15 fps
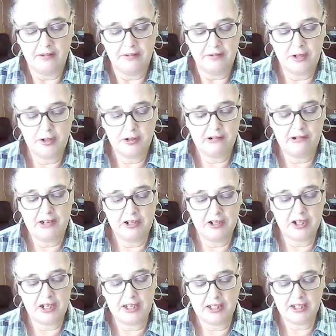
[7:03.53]
future
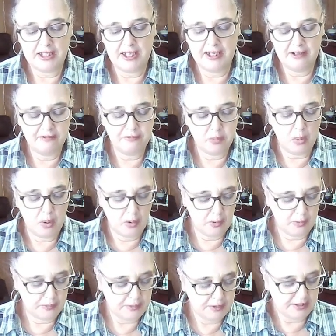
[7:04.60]
energies ten of
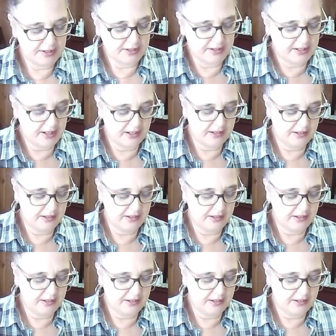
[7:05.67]
wands